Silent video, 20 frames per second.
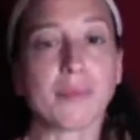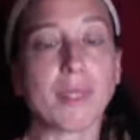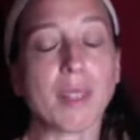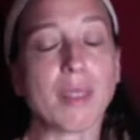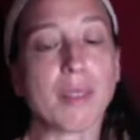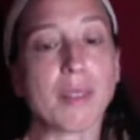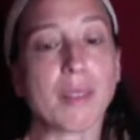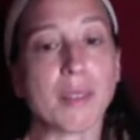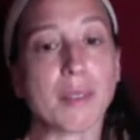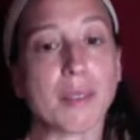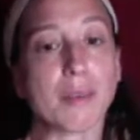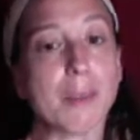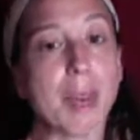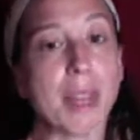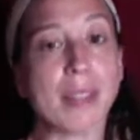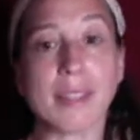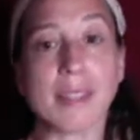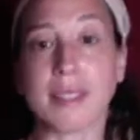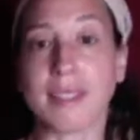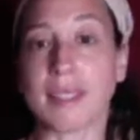certain
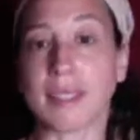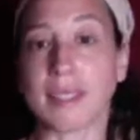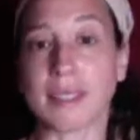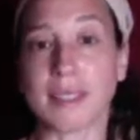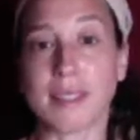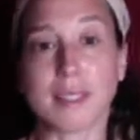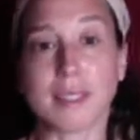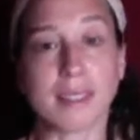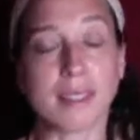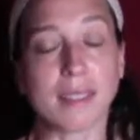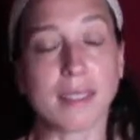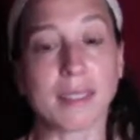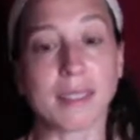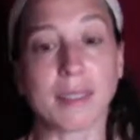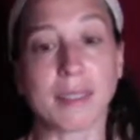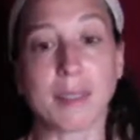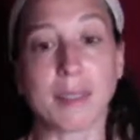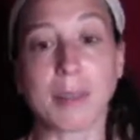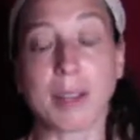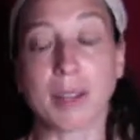medicines,
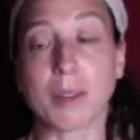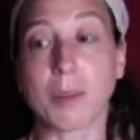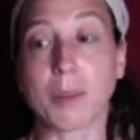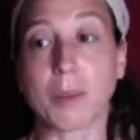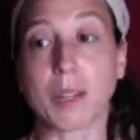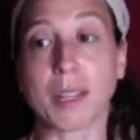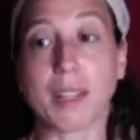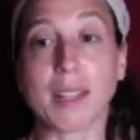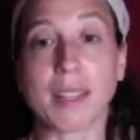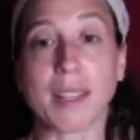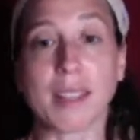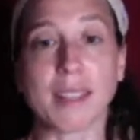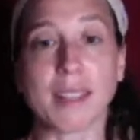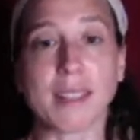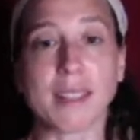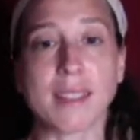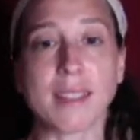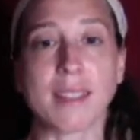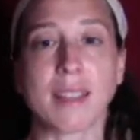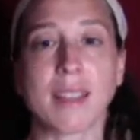no matter what it
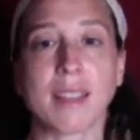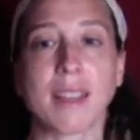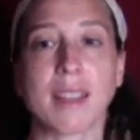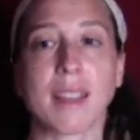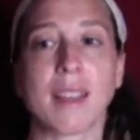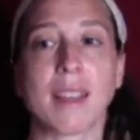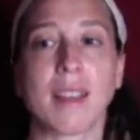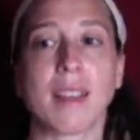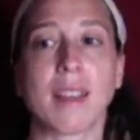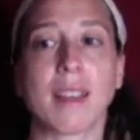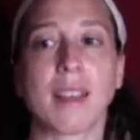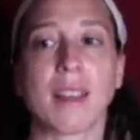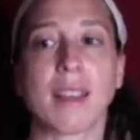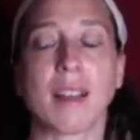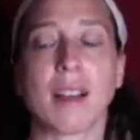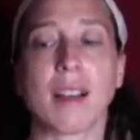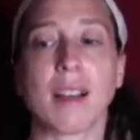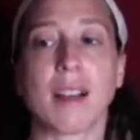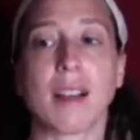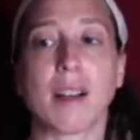is.
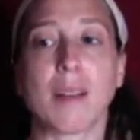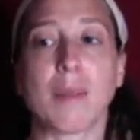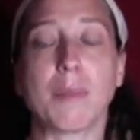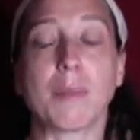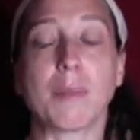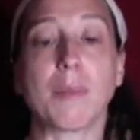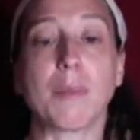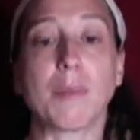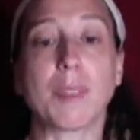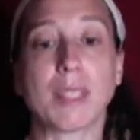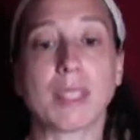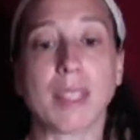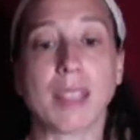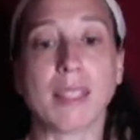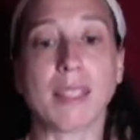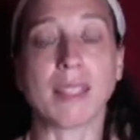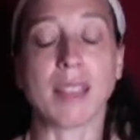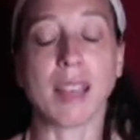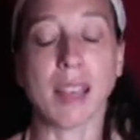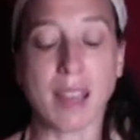With
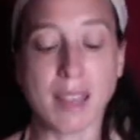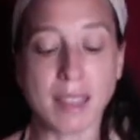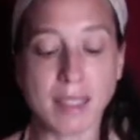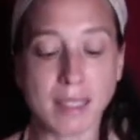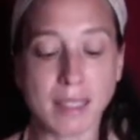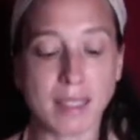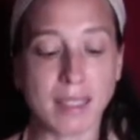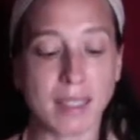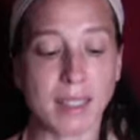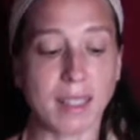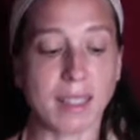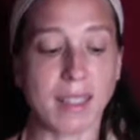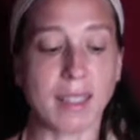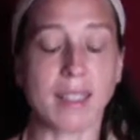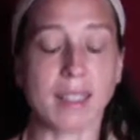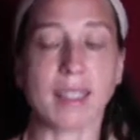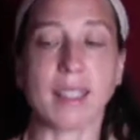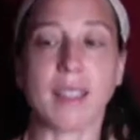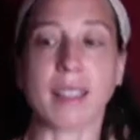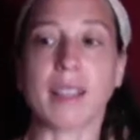Delta 8,
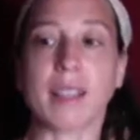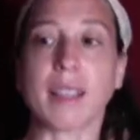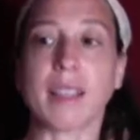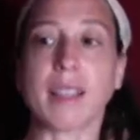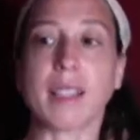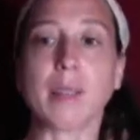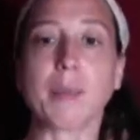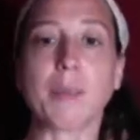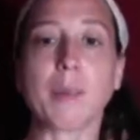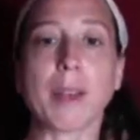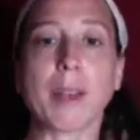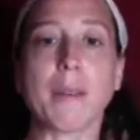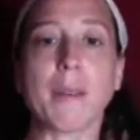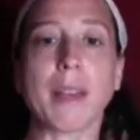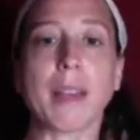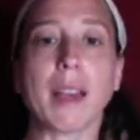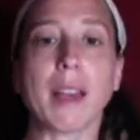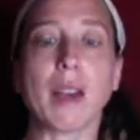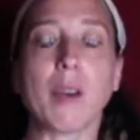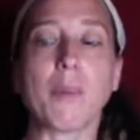it like spread
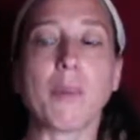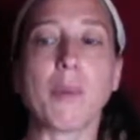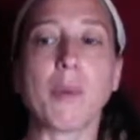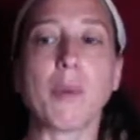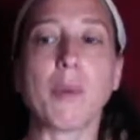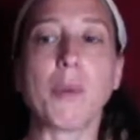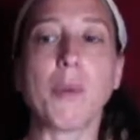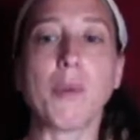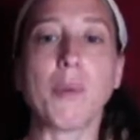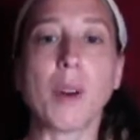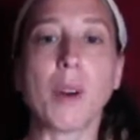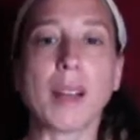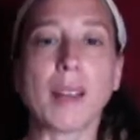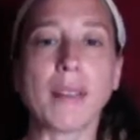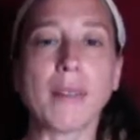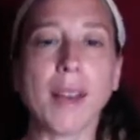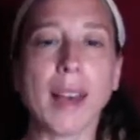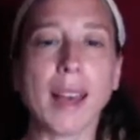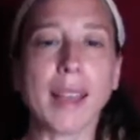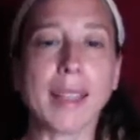me out. But what
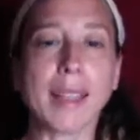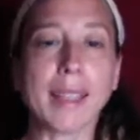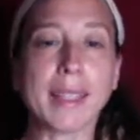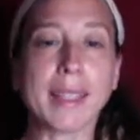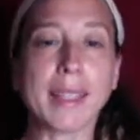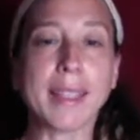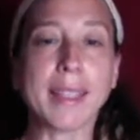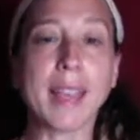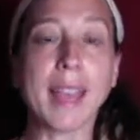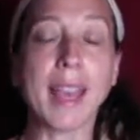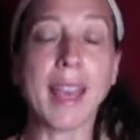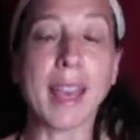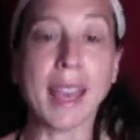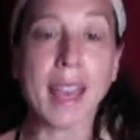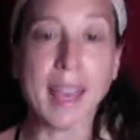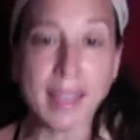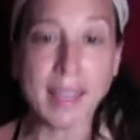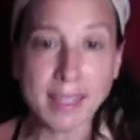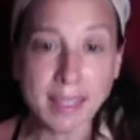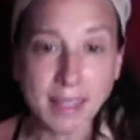if I
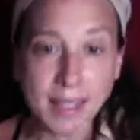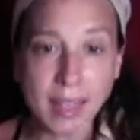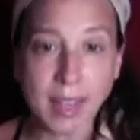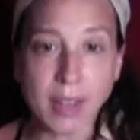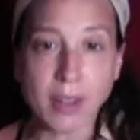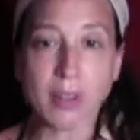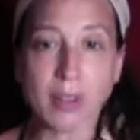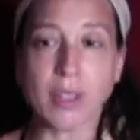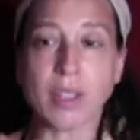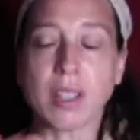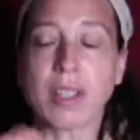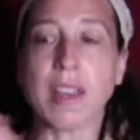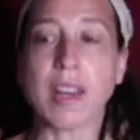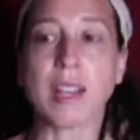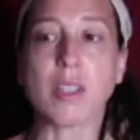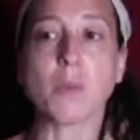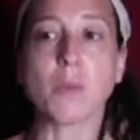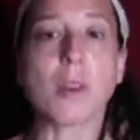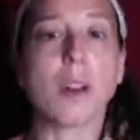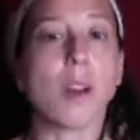contained the energy?
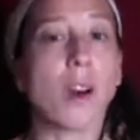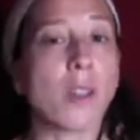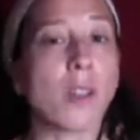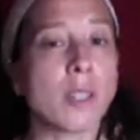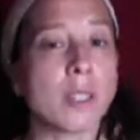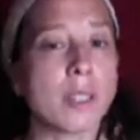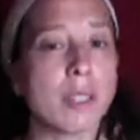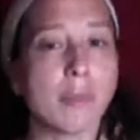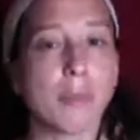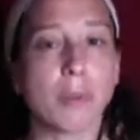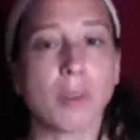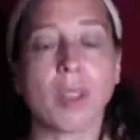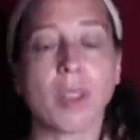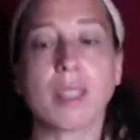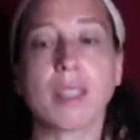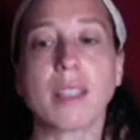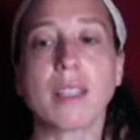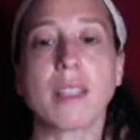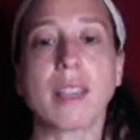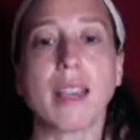That's when all the deeper
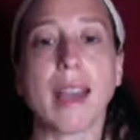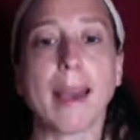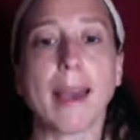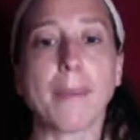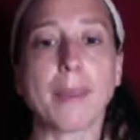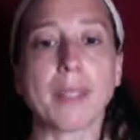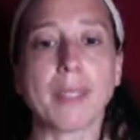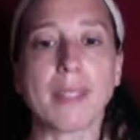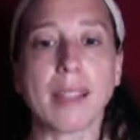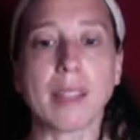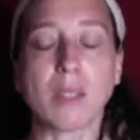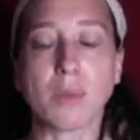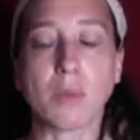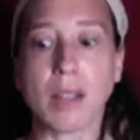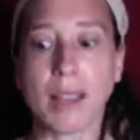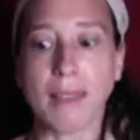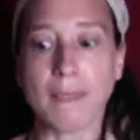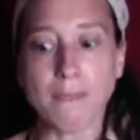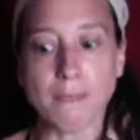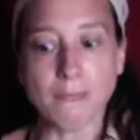healing happens. That's when
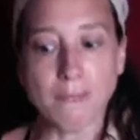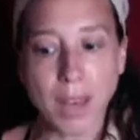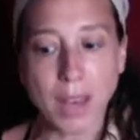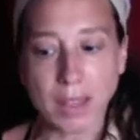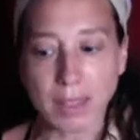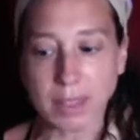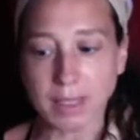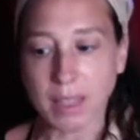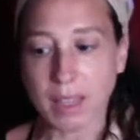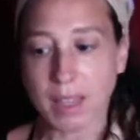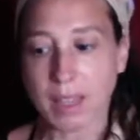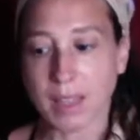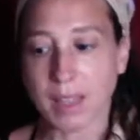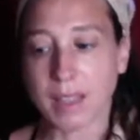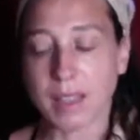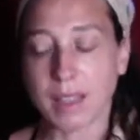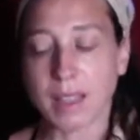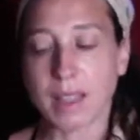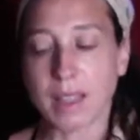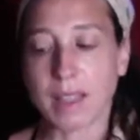I felt
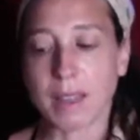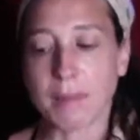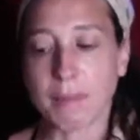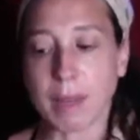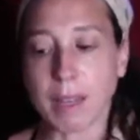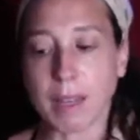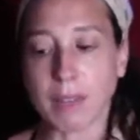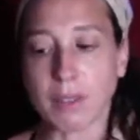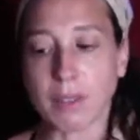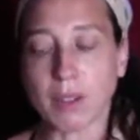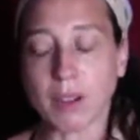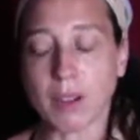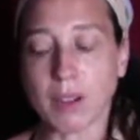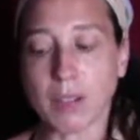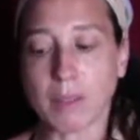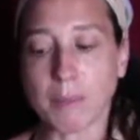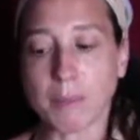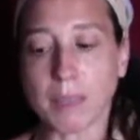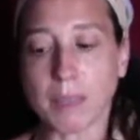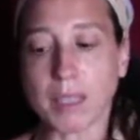my own
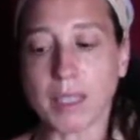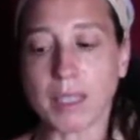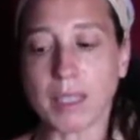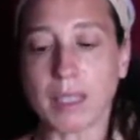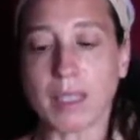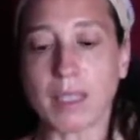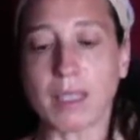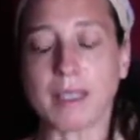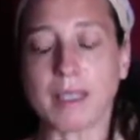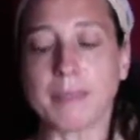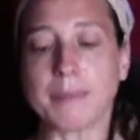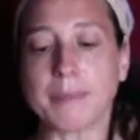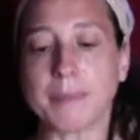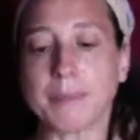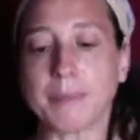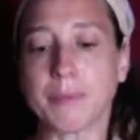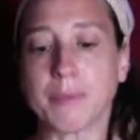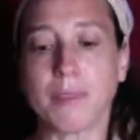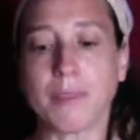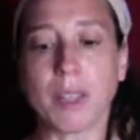heartbeat in a
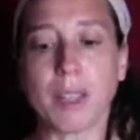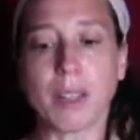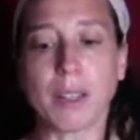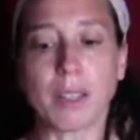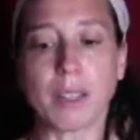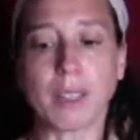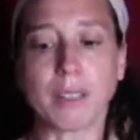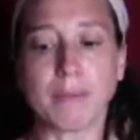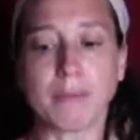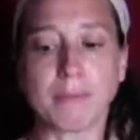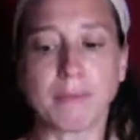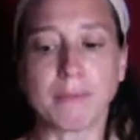very